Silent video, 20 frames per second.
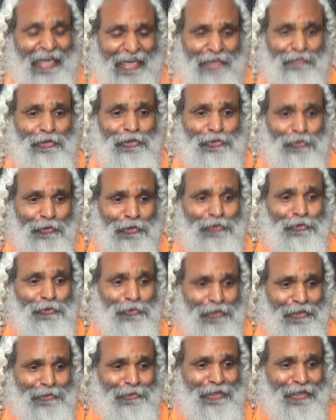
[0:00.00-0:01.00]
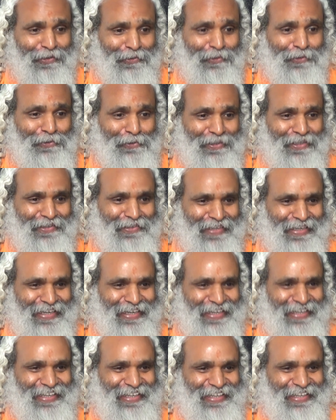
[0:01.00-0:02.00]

I'm also going to do it, okay? Don't worry, okay?